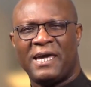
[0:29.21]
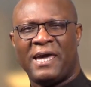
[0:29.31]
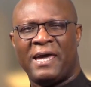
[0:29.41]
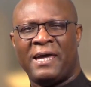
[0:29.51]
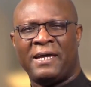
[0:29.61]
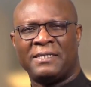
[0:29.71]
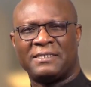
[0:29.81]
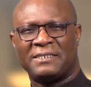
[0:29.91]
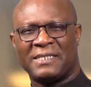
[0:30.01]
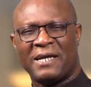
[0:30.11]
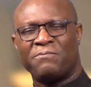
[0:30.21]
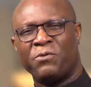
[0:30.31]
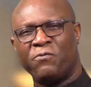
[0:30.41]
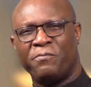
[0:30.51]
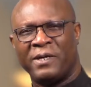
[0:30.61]
And that
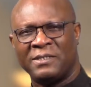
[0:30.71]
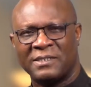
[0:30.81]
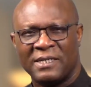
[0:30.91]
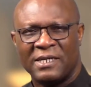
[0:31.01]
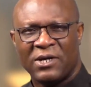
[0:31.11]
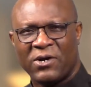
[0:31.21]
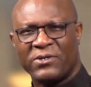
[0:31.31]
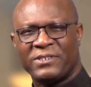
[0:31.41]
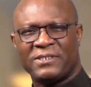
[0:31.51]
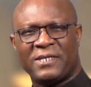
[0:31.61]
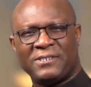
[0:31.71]
movement causes